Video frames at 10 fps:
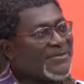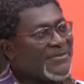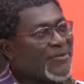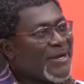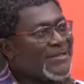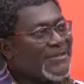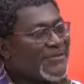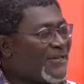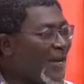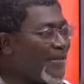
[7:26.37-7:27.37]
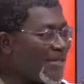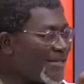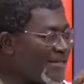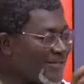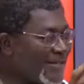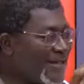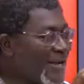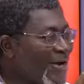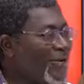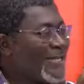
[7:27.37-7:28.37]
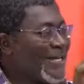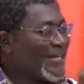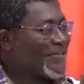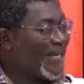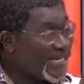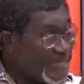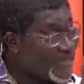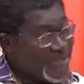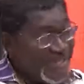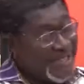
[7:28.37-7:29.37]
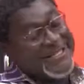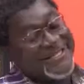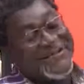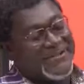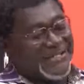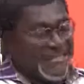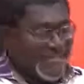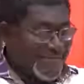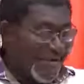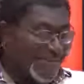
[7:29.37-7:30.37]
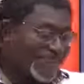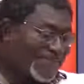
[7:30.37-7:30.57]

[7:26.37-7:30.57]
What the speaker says: quick sort of numbers just to contextualize. This is position this conversation, right?